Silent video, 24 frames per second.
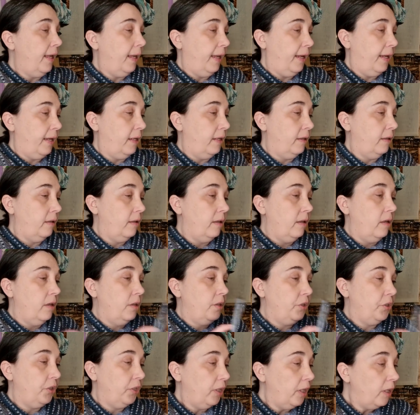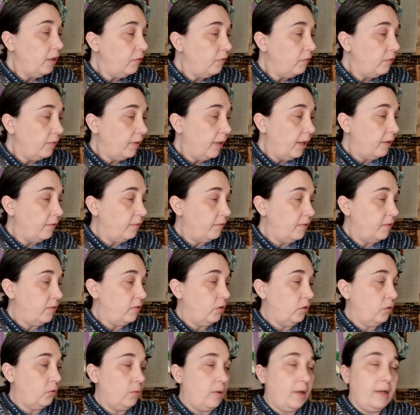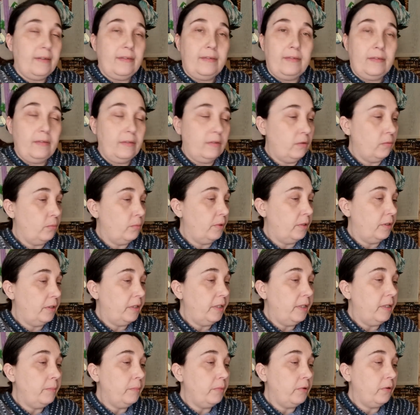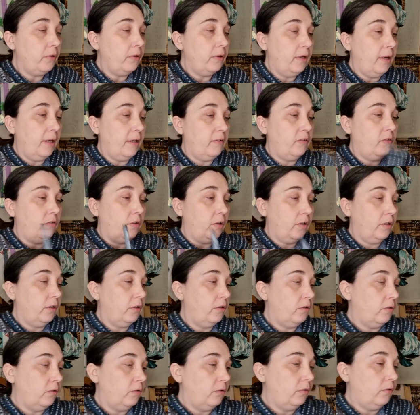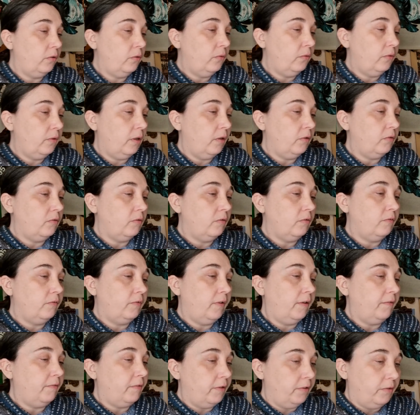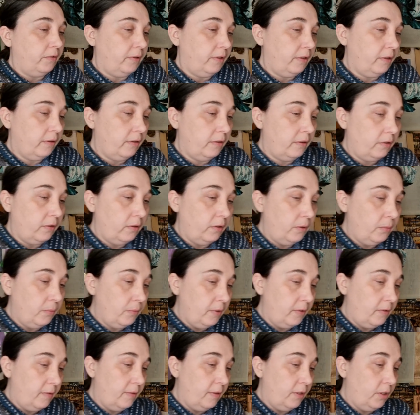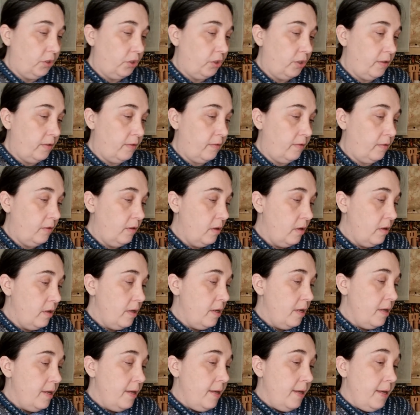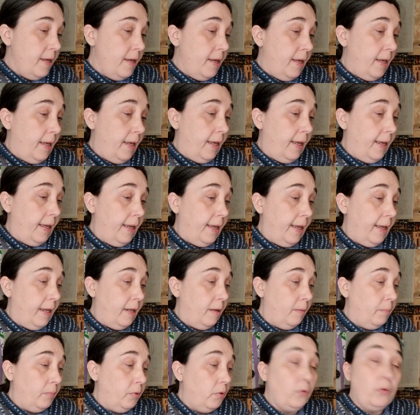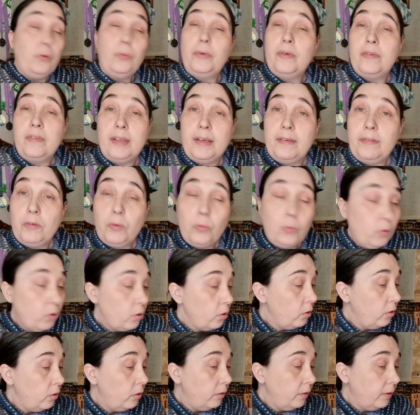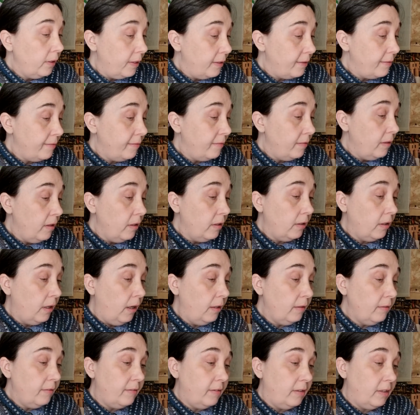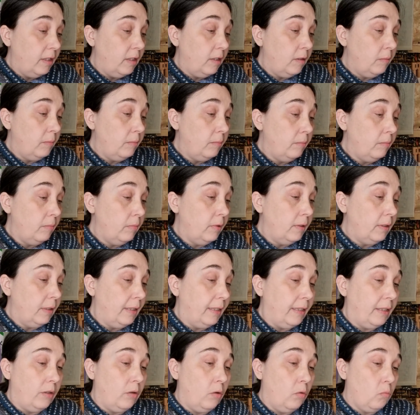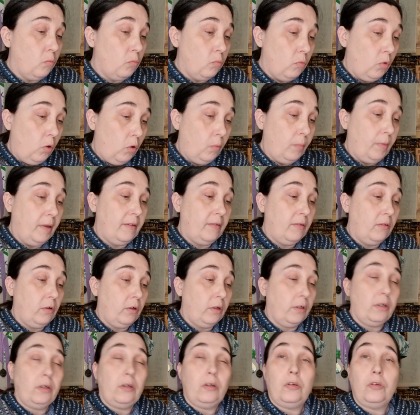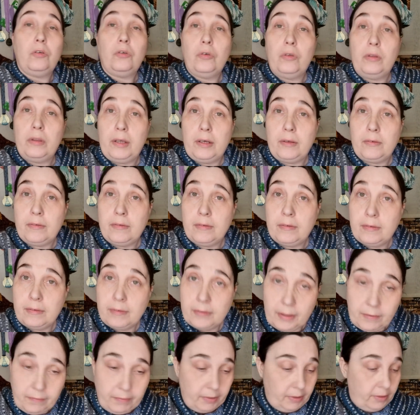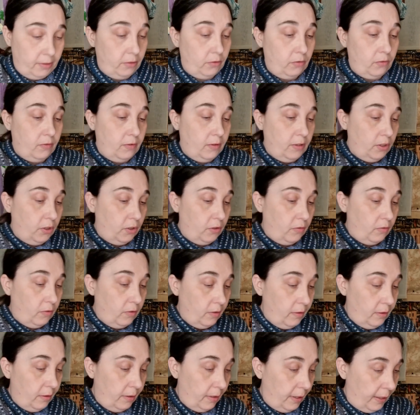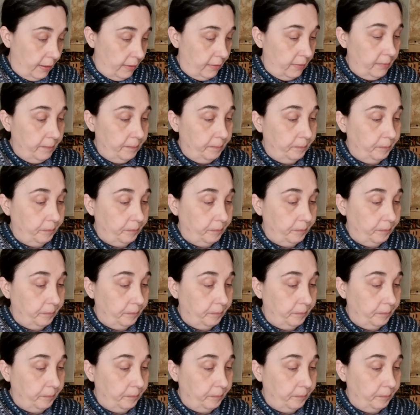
And shelf life is to Christ the Redeemer. I started on 2,531 stitches. And Beauty Will Save the World is Colosseum in Rome. I started on 2,700 stitches on that.